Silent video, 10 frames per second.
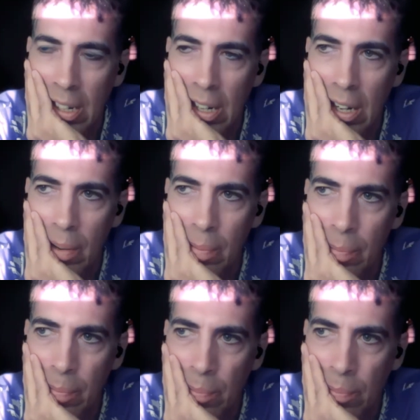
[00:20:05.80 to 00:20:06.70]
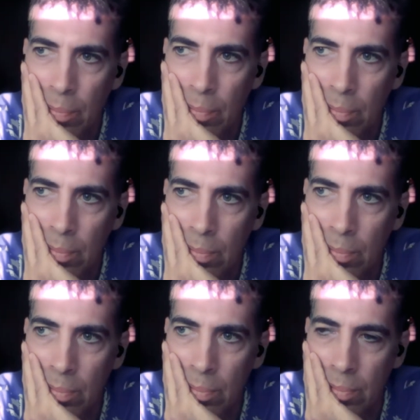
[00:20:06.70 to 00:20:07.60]
um,
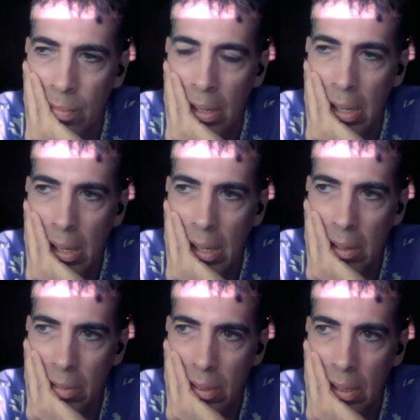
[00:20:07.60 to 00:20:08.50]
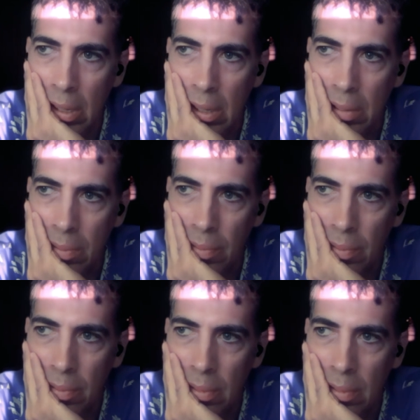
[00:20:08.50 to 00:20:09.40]
and uh,
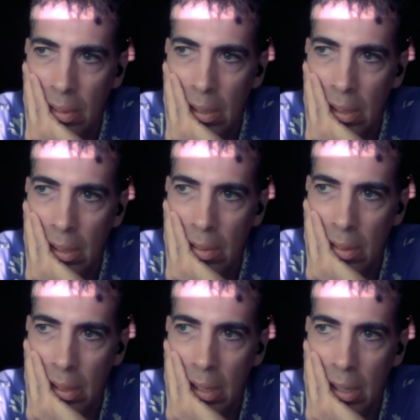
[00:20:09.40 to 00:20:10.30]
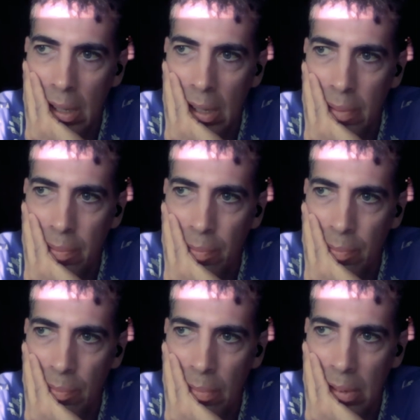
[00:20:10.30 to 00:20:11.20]
uh, the
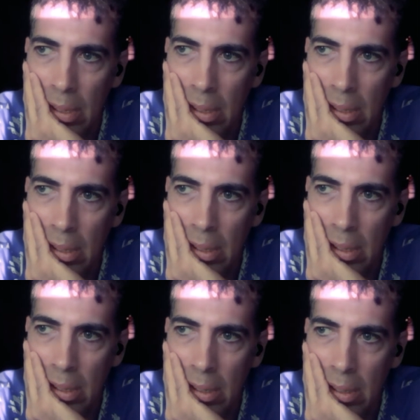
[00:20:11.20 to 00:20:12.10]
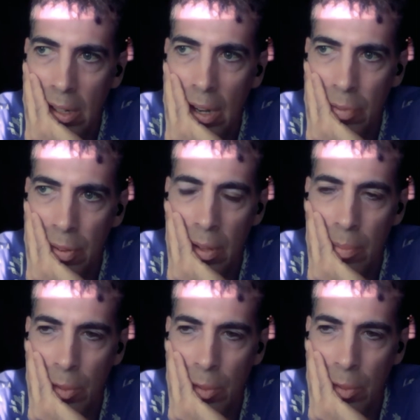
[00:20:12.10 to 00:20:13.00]
uh, uh, the
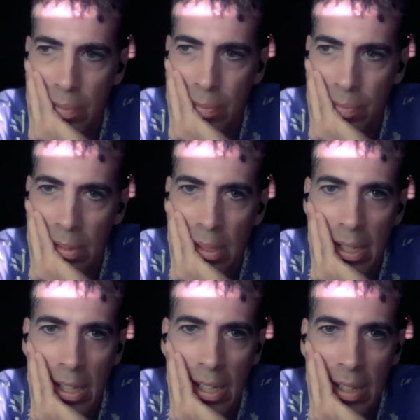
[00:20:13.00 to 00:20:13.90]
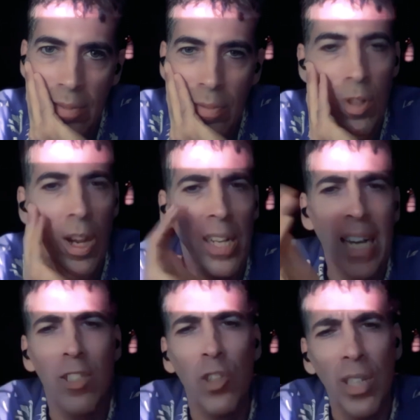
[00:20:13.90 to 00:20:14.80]
Godfather. So I
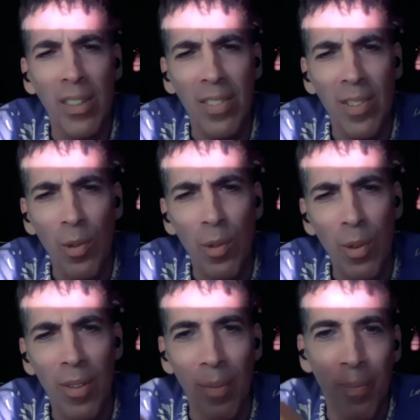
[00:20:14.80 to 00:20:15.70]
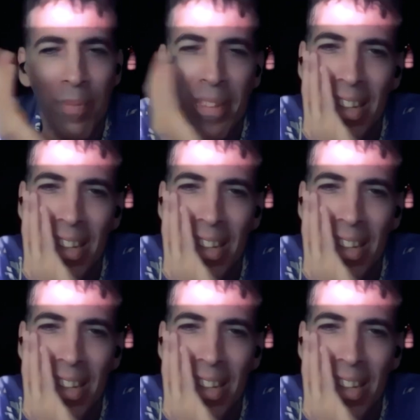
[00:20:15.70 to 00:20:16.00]
kind of cheated because there were three of them.